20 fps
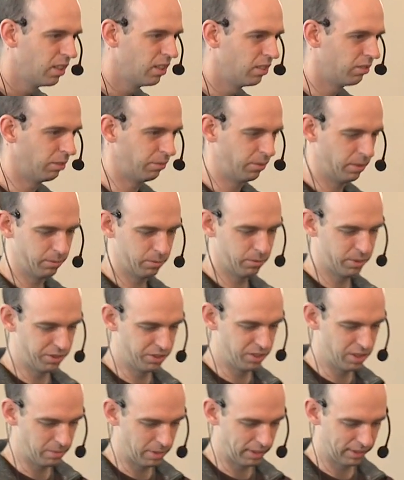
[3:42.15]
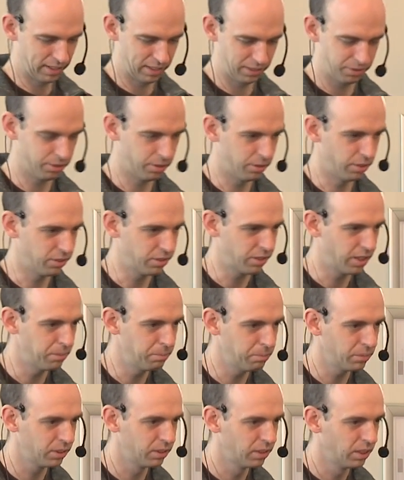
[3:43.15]
So if you have questions about that, you can ask
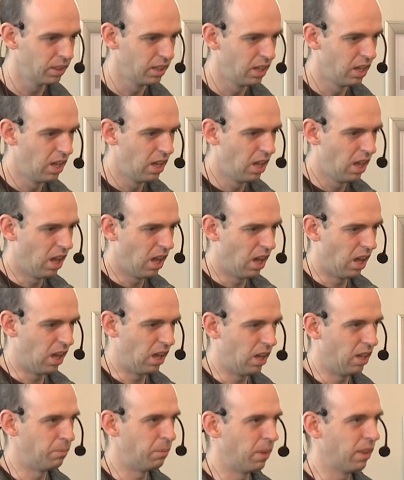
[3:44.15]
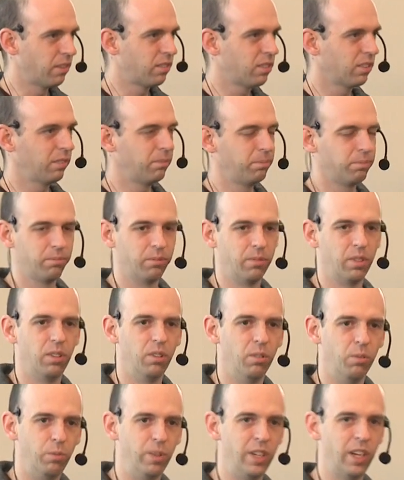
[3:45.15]
him. Uh, by the time
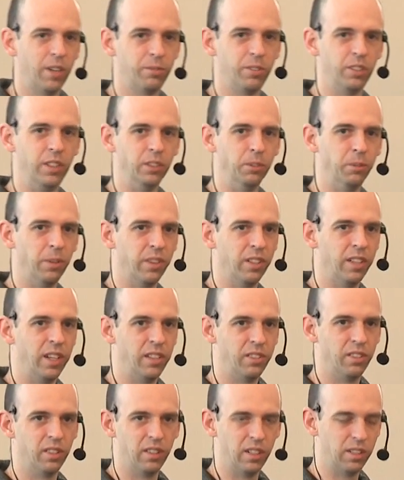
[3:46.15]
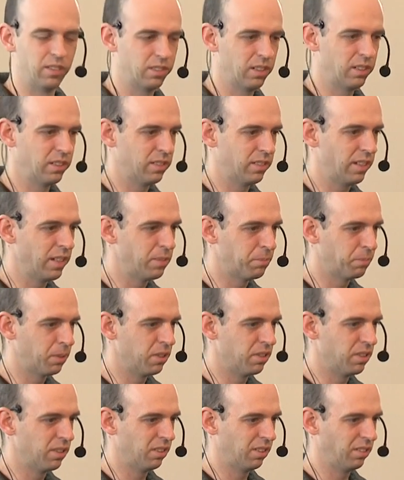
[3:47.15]
we have to deal with the data in our science data
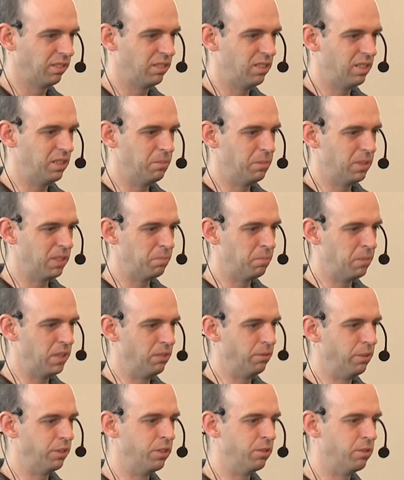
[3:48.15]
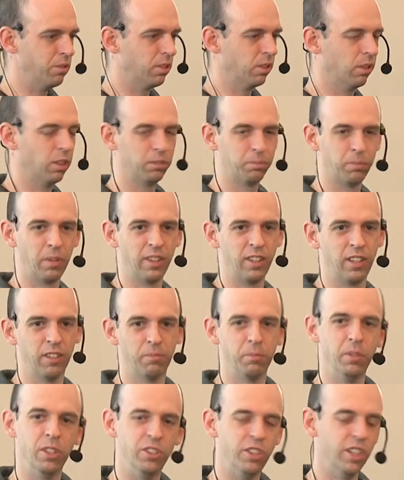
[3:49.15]
processing team, it's been reduced a lot by the
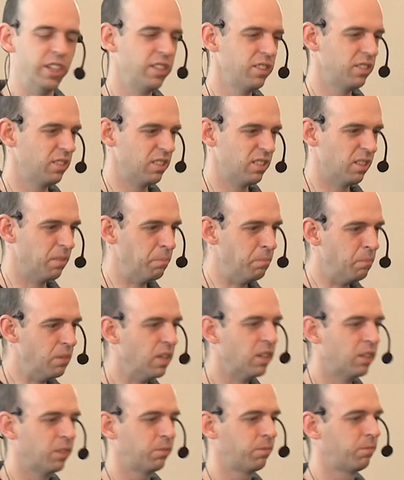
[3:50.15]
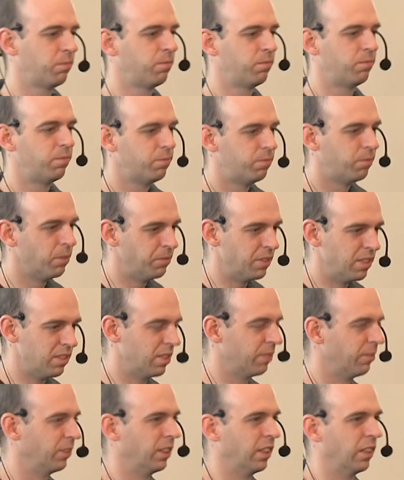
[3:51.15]
FPGAs. It's a mere
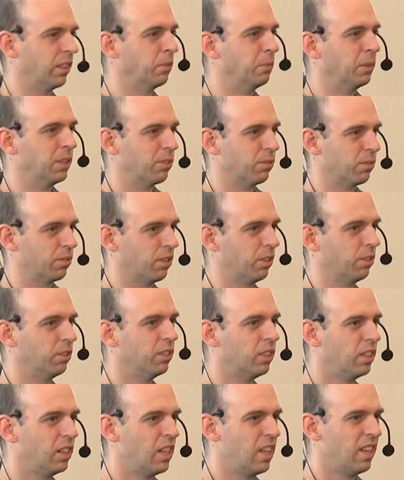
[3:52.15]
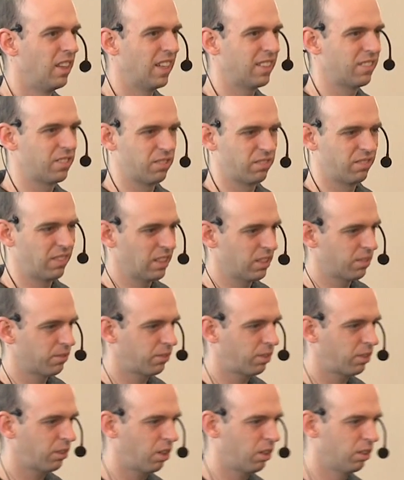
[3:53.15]
57 gigabits or so. That's that's
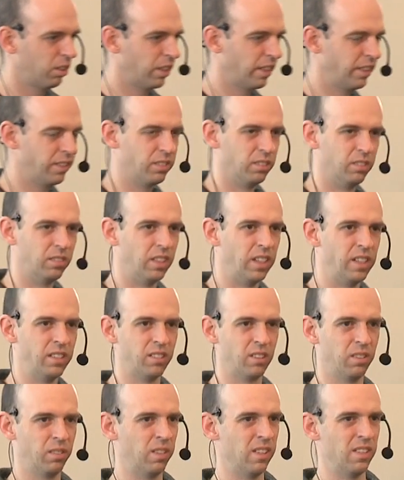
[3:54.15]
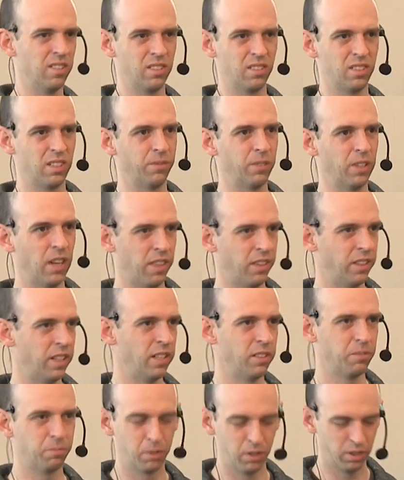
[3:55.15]
correlated data. There's several other
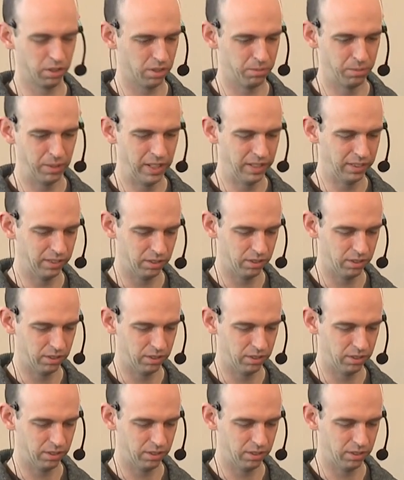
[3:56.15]
data products we get.